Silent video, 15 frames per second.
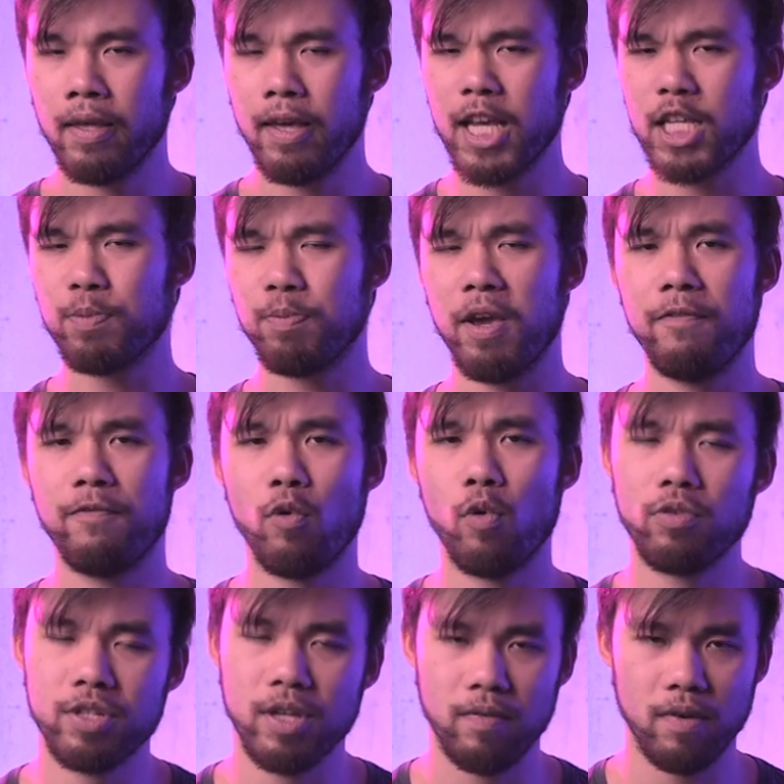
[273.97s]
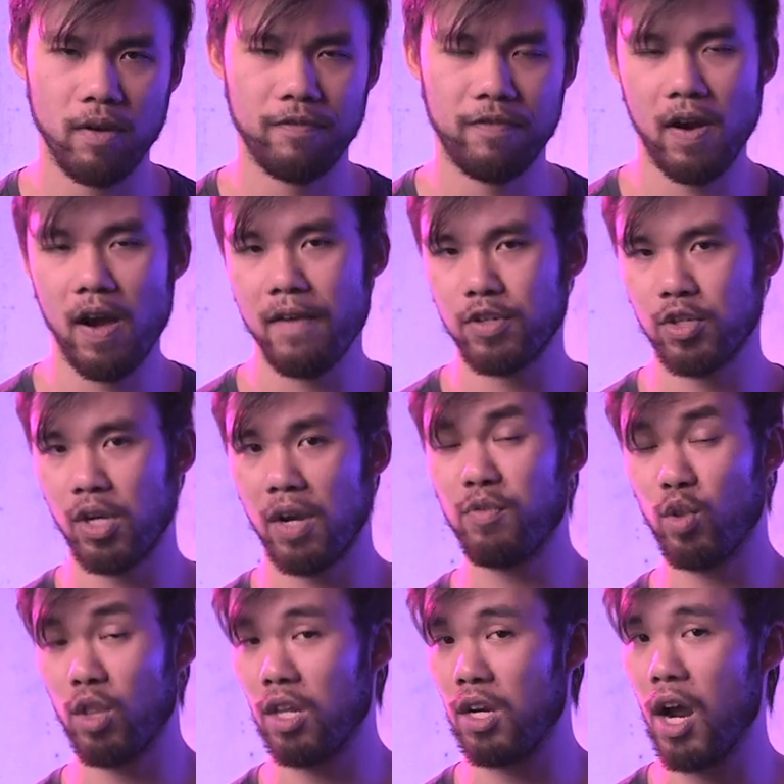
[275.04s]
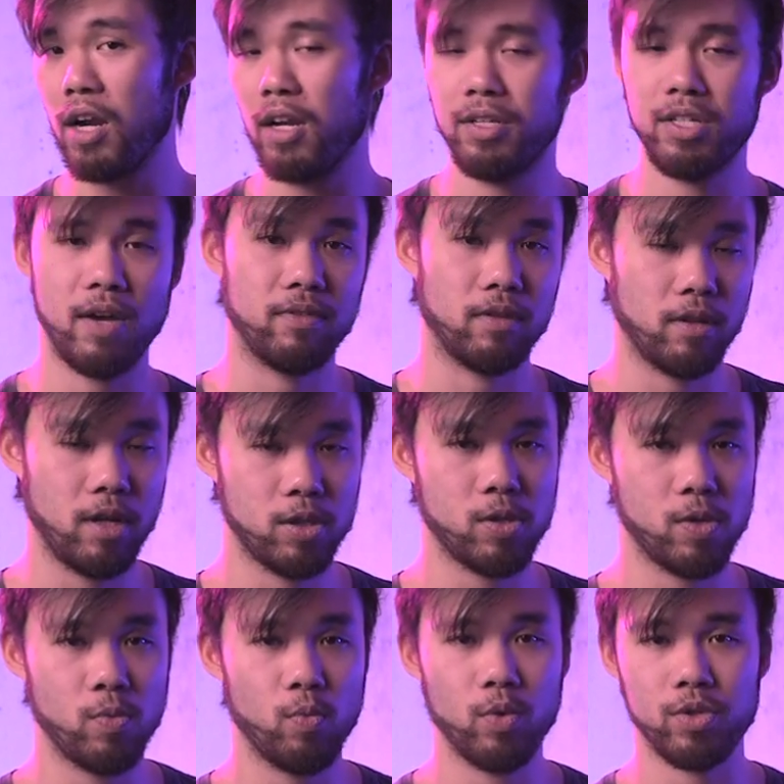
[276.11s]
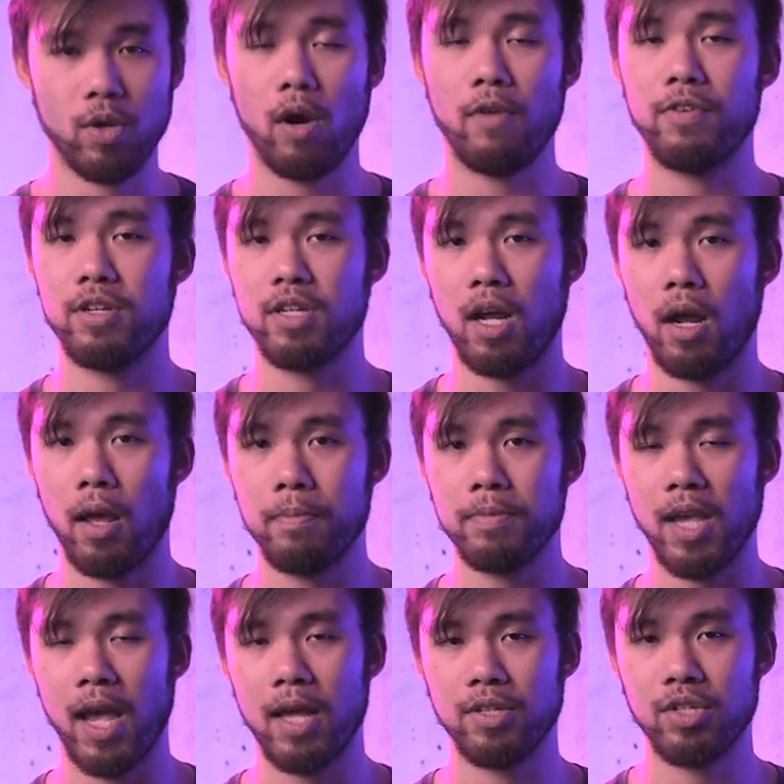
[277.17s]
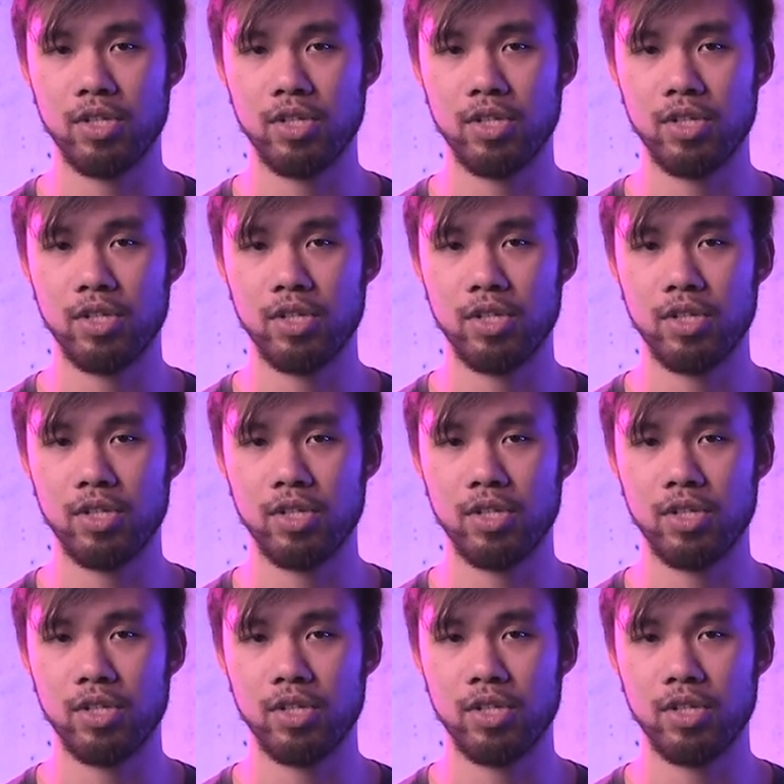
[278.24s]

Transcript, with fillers: SP-475's shift of the 97th Legion was oftentimes at